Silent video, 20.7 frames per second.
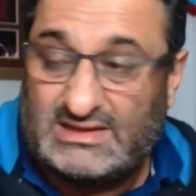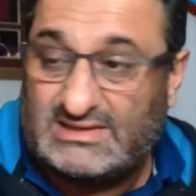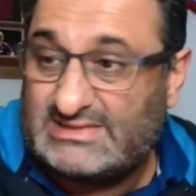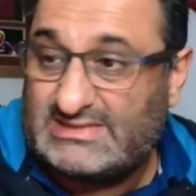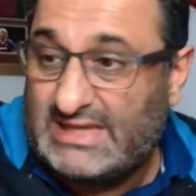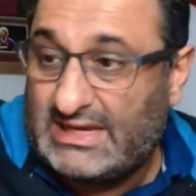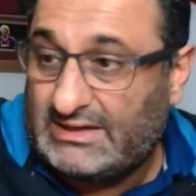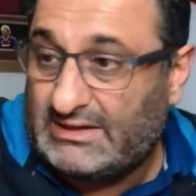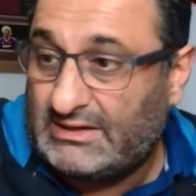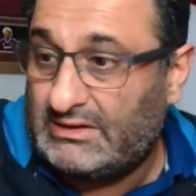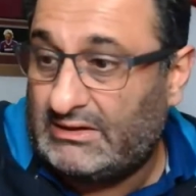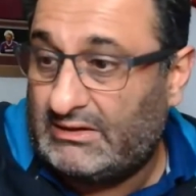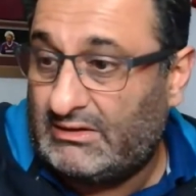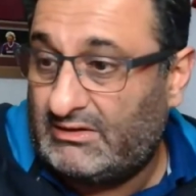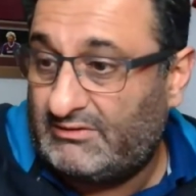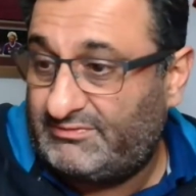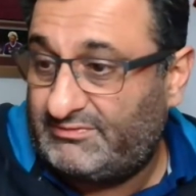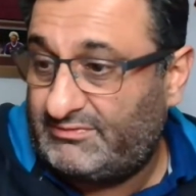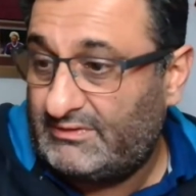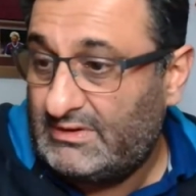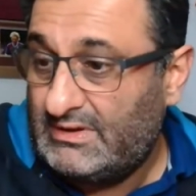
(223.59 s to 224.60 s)
Second
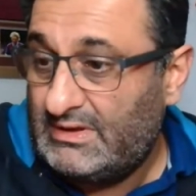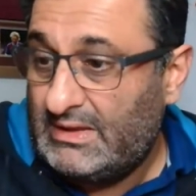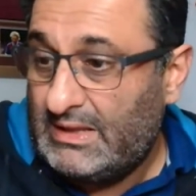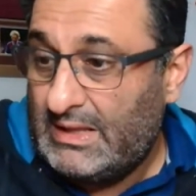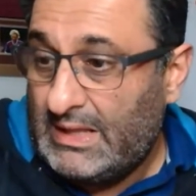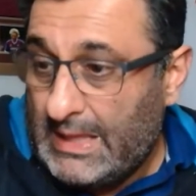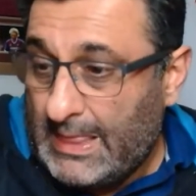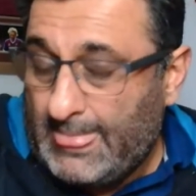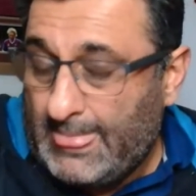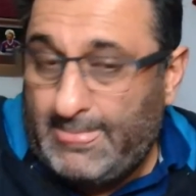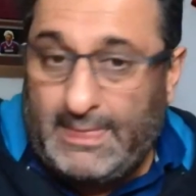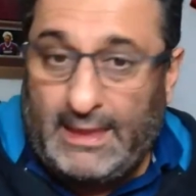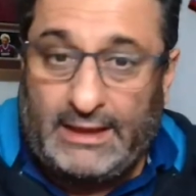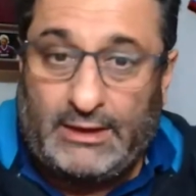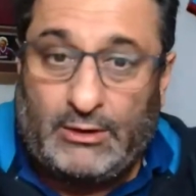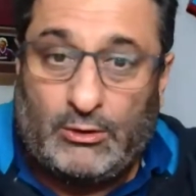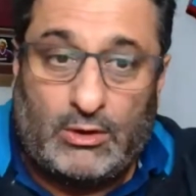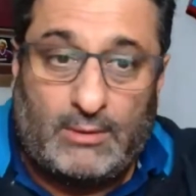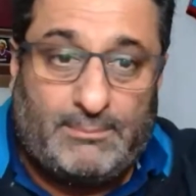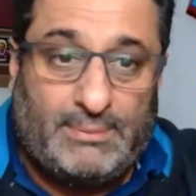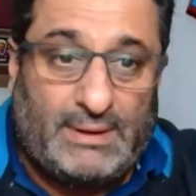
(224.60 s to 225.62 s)
half, they
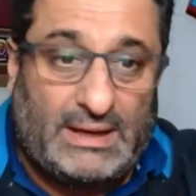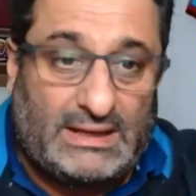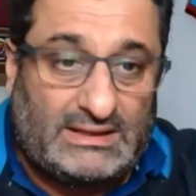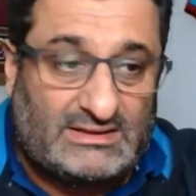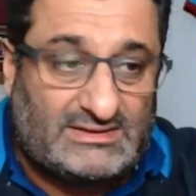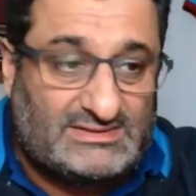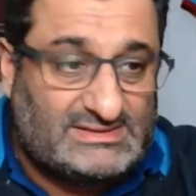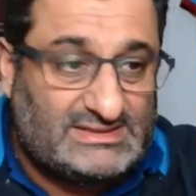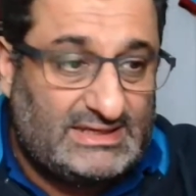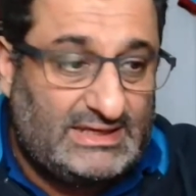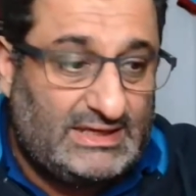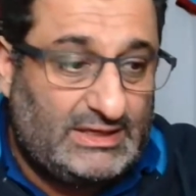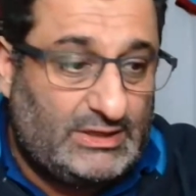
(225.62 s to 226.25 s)
got a penalty.